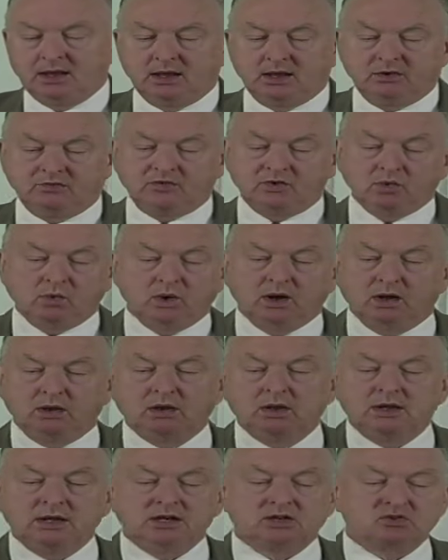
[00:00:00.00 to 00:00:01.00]
If you will,
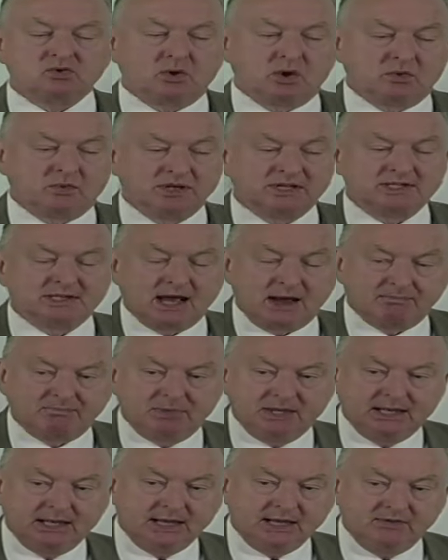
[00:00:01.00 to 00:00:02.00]
it's where we stopped
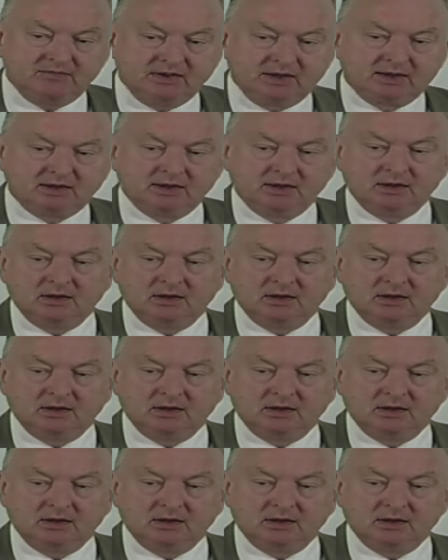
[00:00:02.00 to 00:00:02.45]
believing.